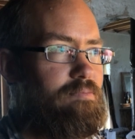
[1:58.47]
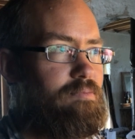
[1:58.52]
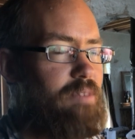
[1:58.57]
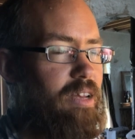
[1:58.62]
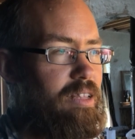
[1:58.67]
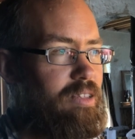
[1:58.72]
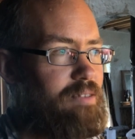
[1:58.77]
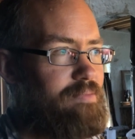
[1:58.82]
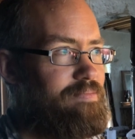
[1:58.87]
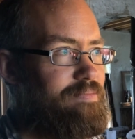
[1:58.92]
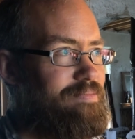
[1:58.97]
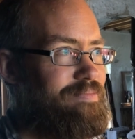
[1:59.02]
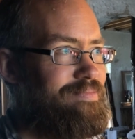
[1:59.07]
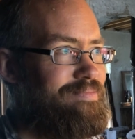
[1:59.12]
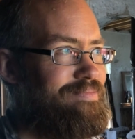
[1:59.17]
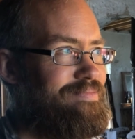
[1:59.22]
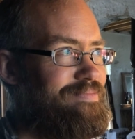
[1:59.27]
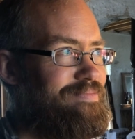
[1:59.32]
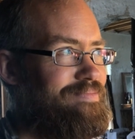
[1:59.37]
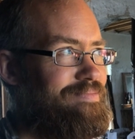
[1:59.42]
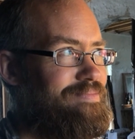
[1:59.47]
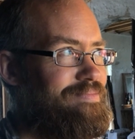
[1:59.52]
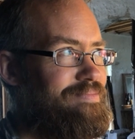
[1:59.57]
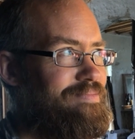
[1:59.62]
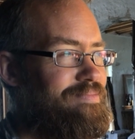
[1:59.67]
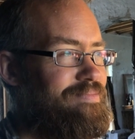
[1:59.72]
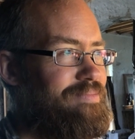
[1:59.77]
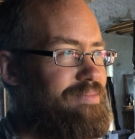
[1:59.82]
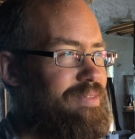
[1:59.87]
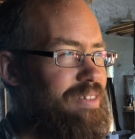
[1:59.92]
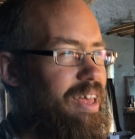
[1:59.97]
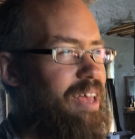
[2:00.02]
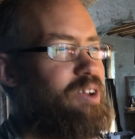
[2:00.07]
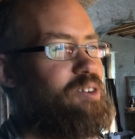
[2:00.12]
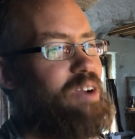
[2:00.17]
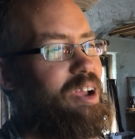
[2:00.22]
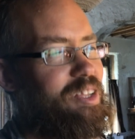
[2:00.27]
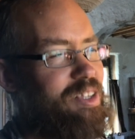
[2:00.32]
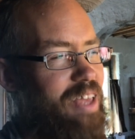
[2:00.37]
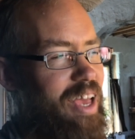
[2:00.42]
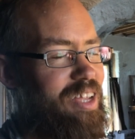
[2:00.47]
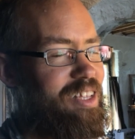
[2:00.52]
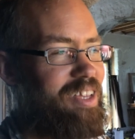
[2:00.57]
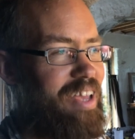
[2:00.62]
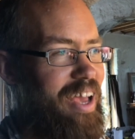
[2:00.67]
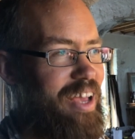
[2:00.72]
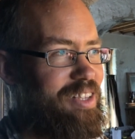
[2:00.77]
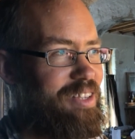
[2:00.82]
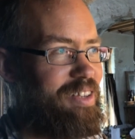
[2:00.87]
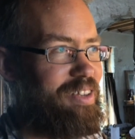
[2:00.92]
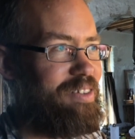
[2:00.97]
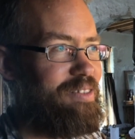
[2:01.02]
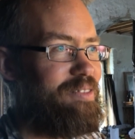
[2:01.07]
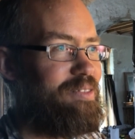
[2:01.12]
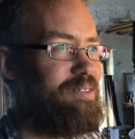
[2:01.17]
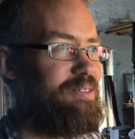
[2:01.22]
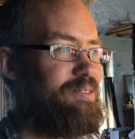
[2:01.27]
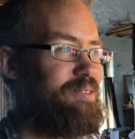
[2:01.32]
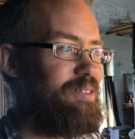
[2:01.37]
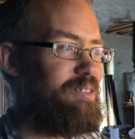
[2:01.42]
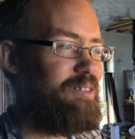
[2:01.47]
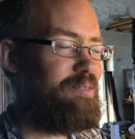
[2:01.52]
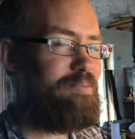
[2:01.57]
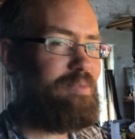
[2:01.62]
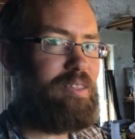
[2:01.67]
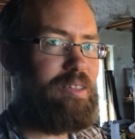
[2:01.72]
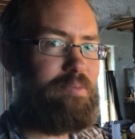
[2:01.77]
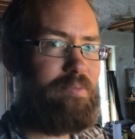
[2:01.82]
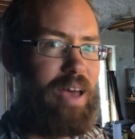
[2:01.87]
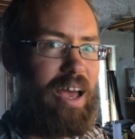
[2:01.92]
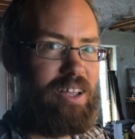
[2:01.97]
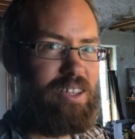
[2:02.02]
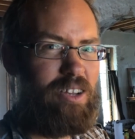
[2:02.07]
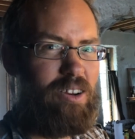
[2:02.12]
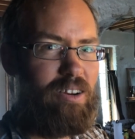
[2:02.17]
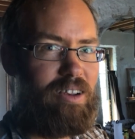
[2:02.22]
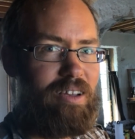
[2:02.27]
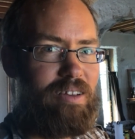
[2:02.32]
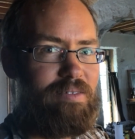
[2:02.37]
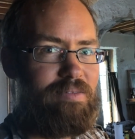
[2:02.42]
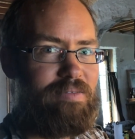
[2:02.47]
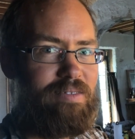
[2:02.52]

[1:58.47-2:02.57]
uh, it creates lactic acid through the, the bacteria